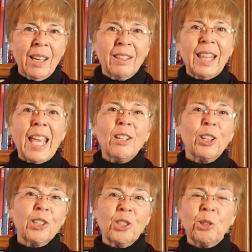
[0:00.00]
They
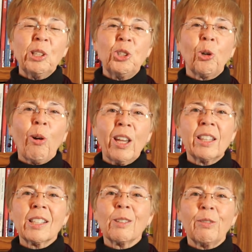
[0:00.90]
learned to enjoy
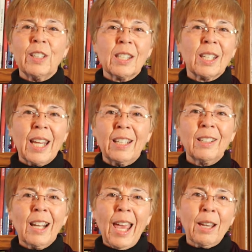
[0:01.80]
the
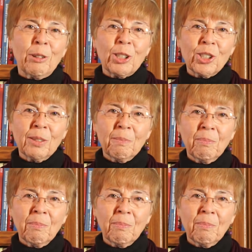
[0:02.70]
sophisticated language.